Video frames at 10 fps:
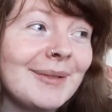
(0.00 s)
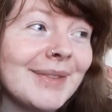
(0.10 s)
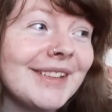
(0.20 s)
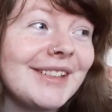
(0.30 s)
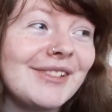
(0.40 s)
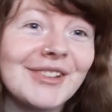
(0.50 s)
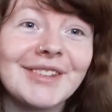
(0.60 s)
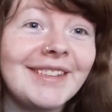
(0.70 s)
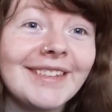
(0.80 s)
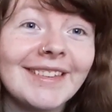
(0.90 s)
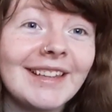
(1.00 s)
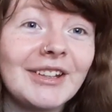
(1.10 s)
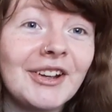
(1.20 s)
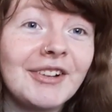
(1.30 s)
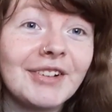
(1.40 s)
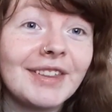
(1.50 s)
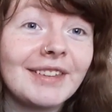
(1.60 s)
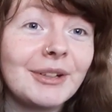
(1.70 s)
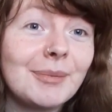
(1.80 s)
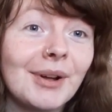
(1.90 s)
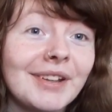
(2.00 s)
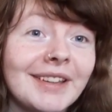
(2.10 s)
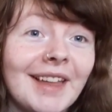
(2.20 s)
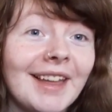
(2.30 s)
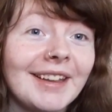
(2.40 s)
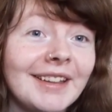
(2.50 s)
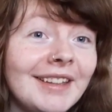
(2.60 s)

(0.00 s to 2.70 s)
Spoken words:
I'm still adjusting to seeing her on a thinner body. Like,